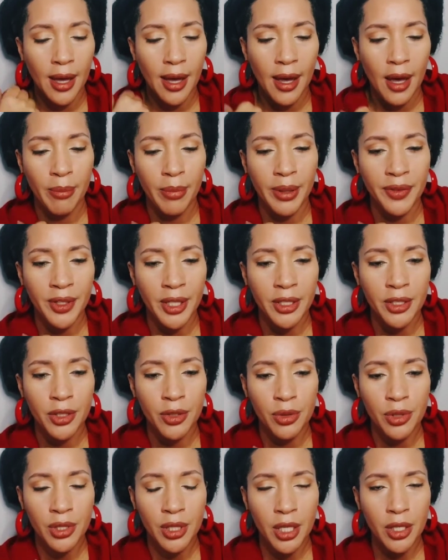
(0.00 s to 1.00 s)
But they do
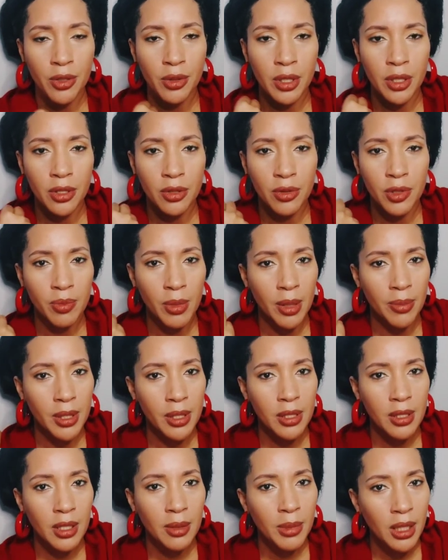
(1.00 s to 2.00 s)
say you can use maybe
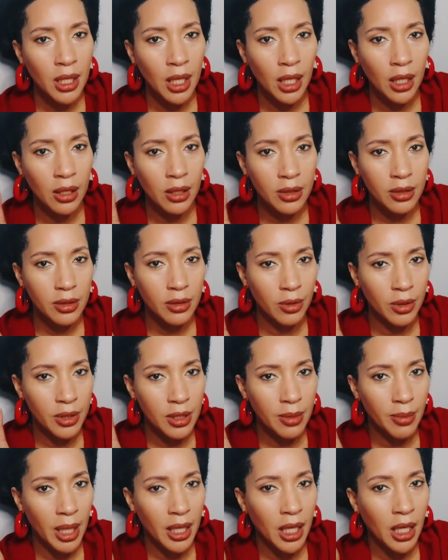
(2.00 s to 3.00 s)
semi-color or
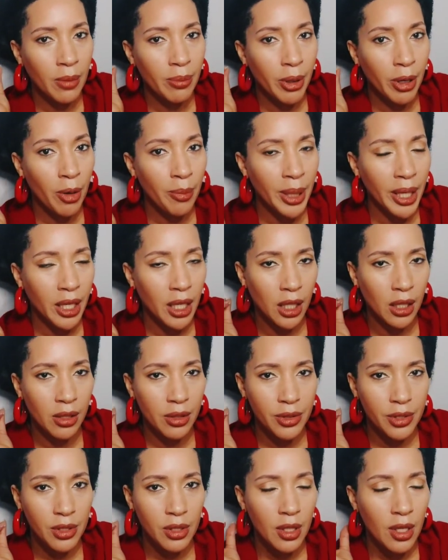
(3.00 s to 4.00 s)
semi-permanent
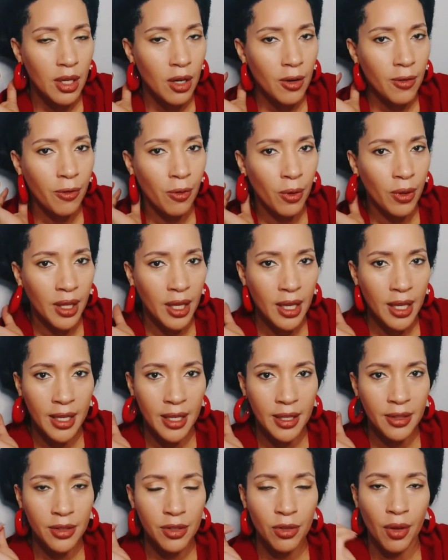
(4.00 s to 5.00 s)
colors for the
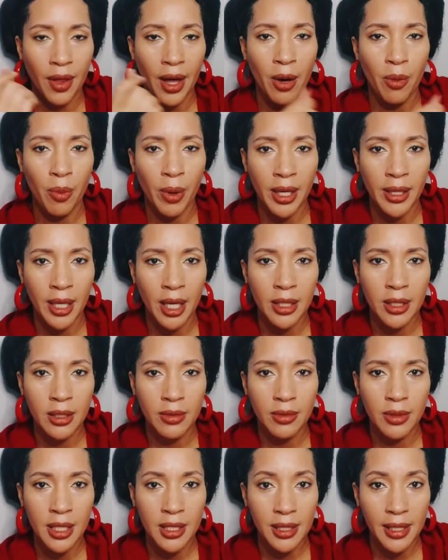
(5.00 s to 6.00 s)
end. So that way that
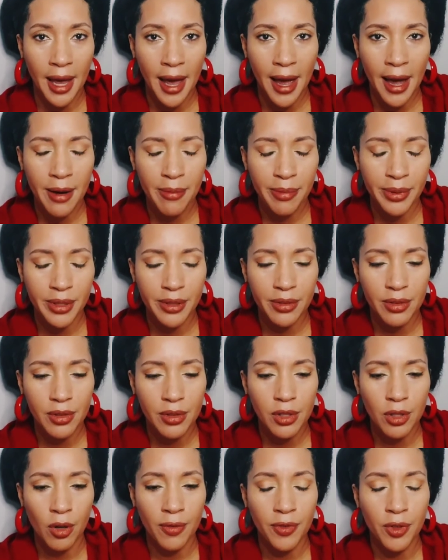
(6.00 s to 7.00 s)
doesn't happen.
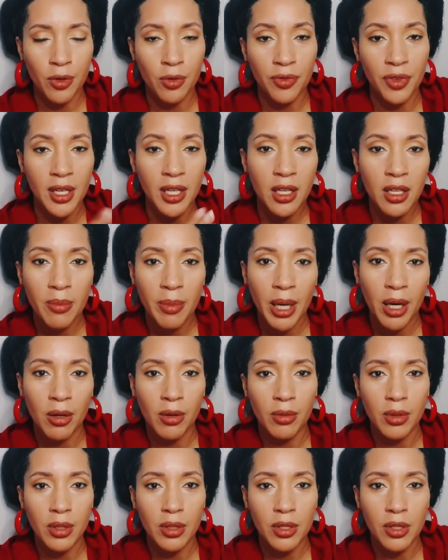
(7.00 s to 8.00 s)
So if you're thinking about
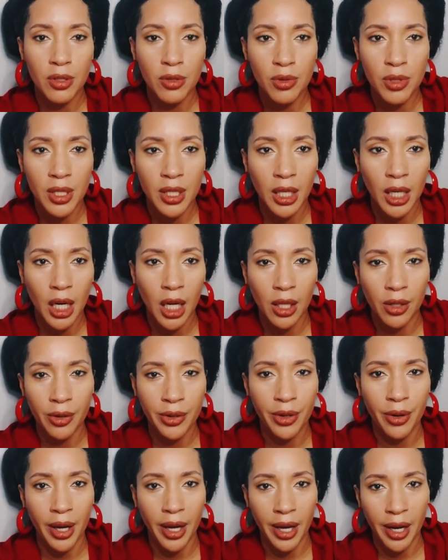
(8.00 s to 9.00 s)
using color in your
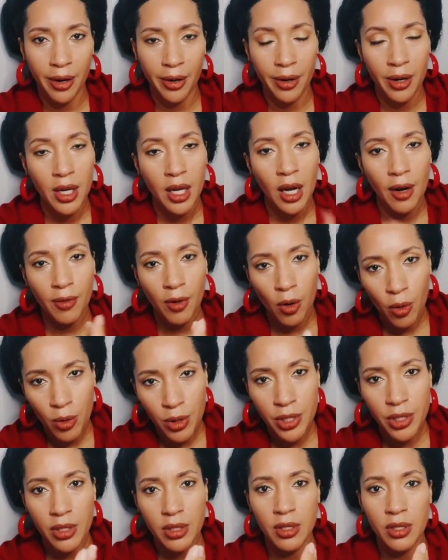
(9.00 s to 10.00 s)
hair, of course,
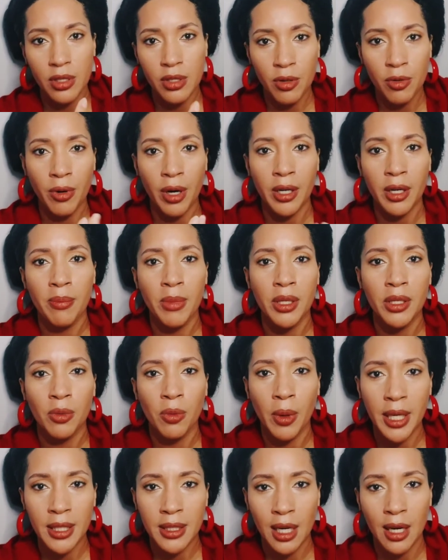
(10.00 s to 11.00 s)
the still recommended
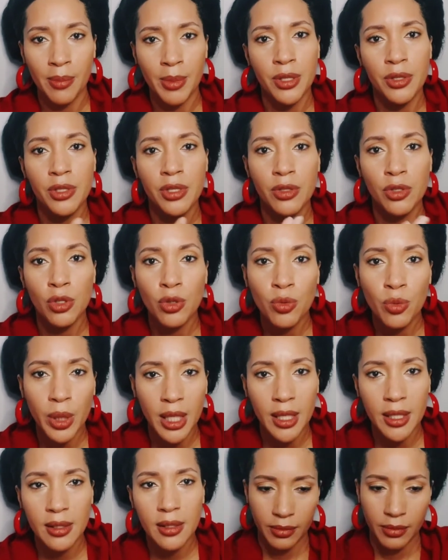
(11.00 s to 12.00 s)
wait time is 2
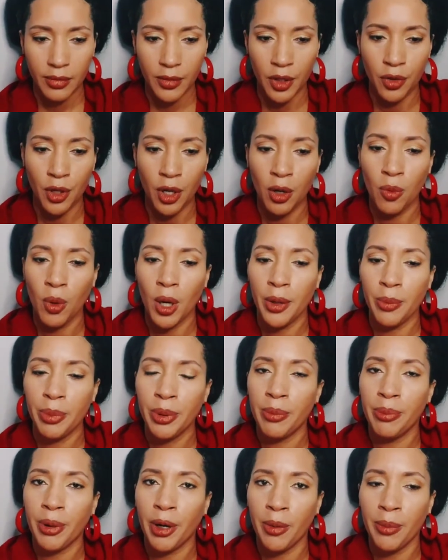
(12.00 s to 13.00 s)
weeks. You don't want to put
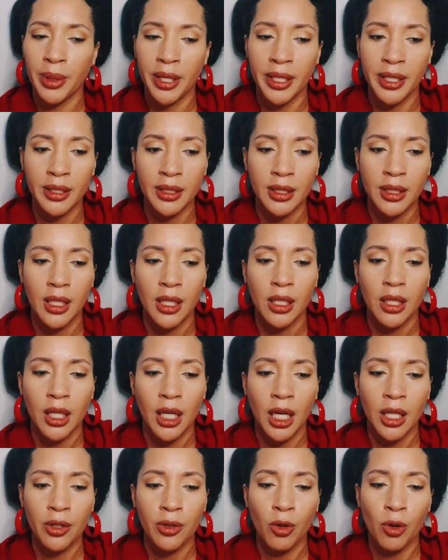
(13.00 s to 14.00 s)
permanent
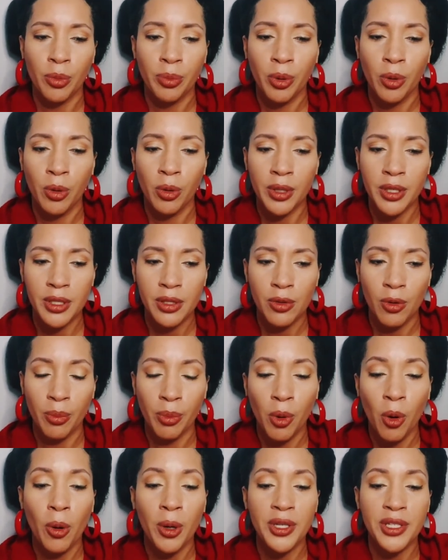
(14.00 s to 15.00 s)
color or porous on
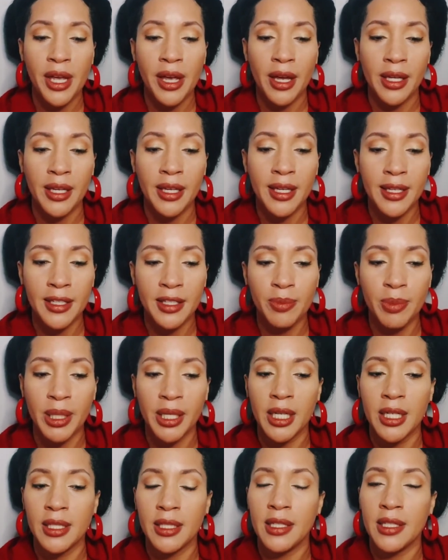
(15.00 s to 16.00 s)
porous ends because
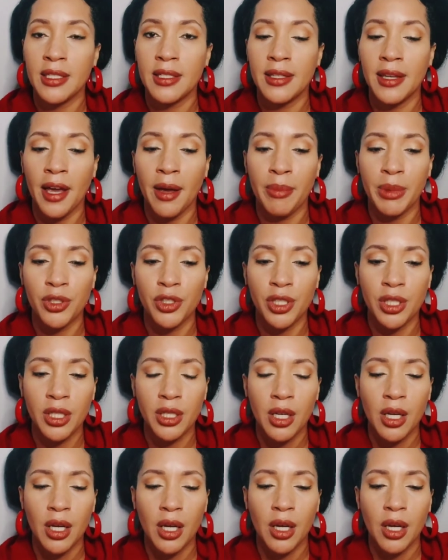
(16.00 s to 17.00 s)
it is damaging.
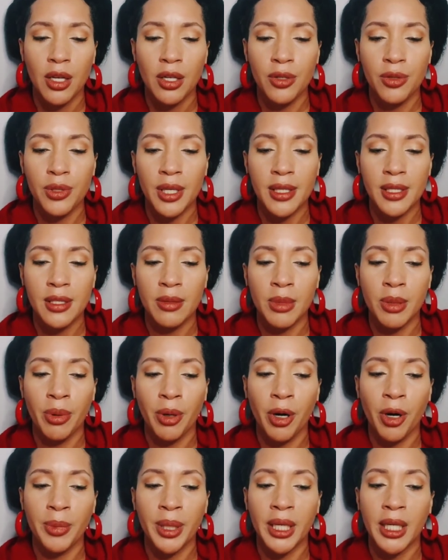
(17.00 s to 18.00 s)
Use a
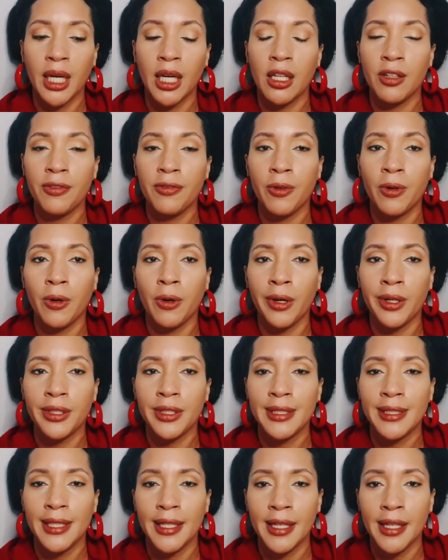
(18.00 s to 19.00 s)
semi-permanent color for
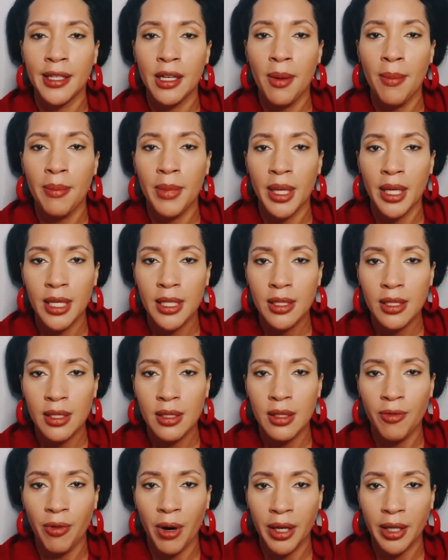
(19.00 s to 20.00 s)
10 minutes is the
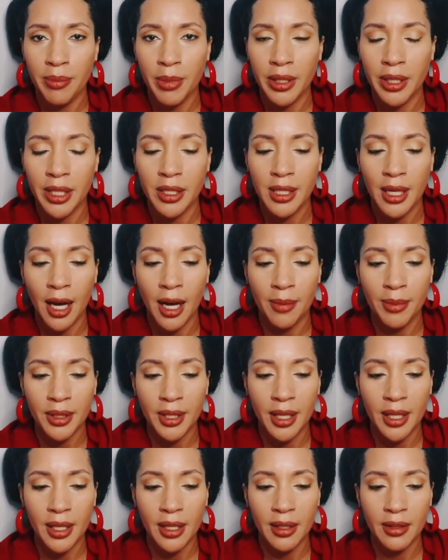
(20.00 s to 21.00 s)
recommended time that they
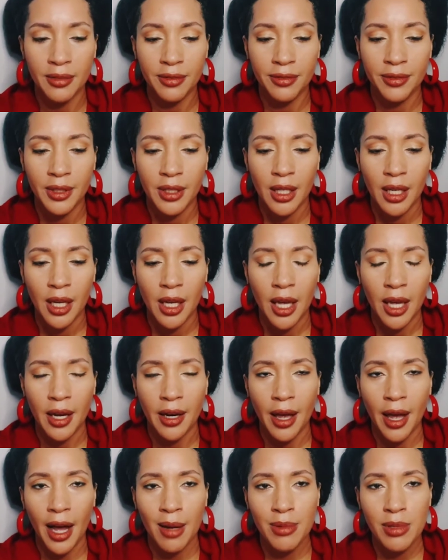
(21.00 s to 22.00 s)
give. And
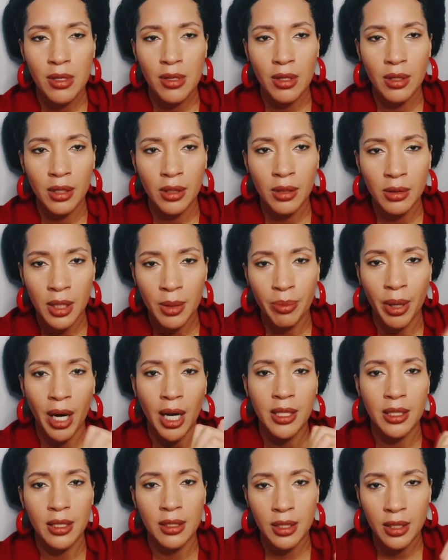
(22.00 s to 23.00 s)
absolutely,
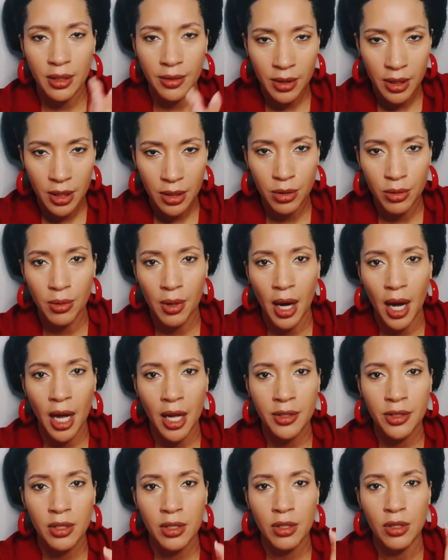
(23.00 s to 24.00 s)
positively do not
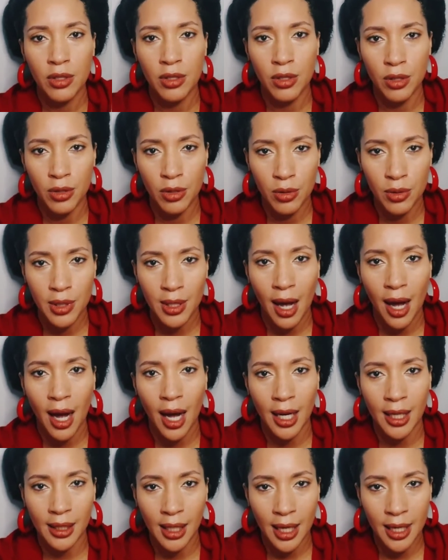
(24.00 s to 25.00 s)
use
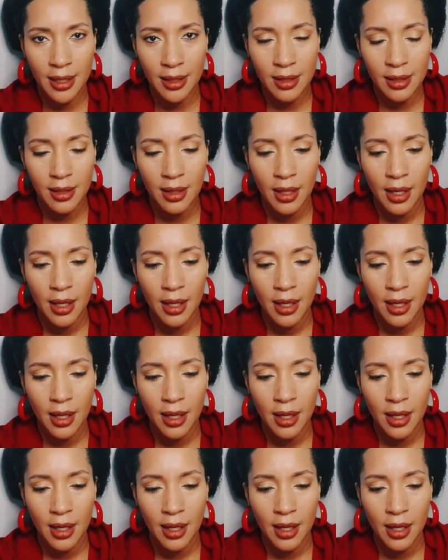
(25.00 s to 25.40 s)
highlights.